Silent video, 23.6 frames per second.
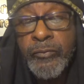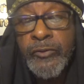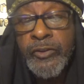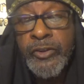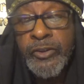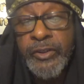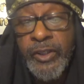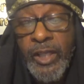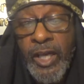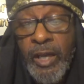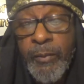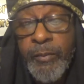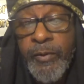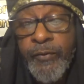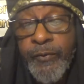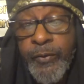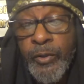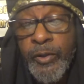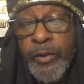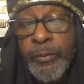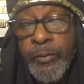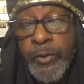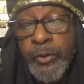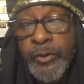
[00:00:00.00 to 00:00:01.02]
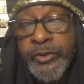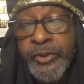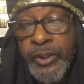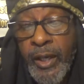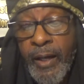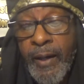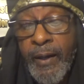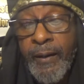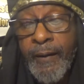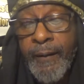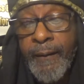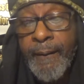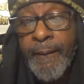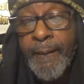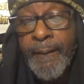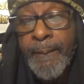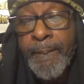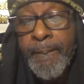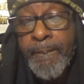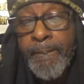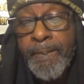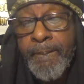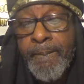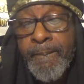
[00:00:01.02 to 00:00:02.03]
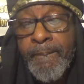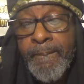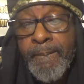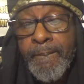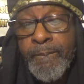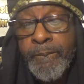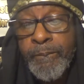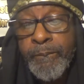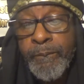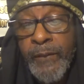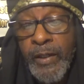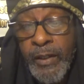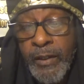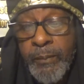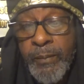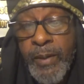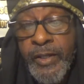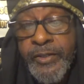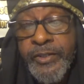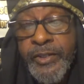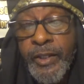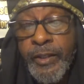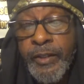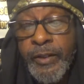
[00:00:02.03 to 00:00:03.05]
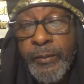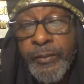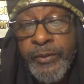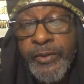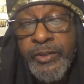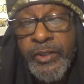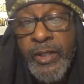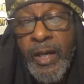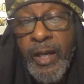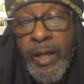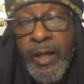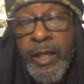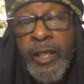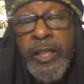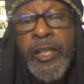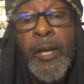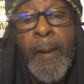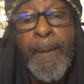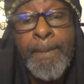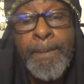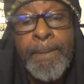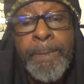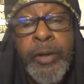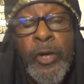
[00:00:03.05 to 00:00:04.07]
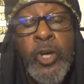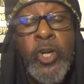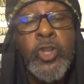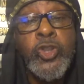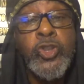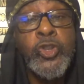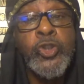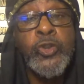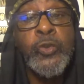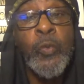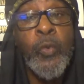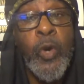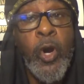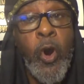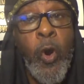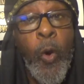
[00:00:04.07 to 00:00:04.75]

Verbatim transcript: stand before the Most High, and my Sekhar was shot, and the books were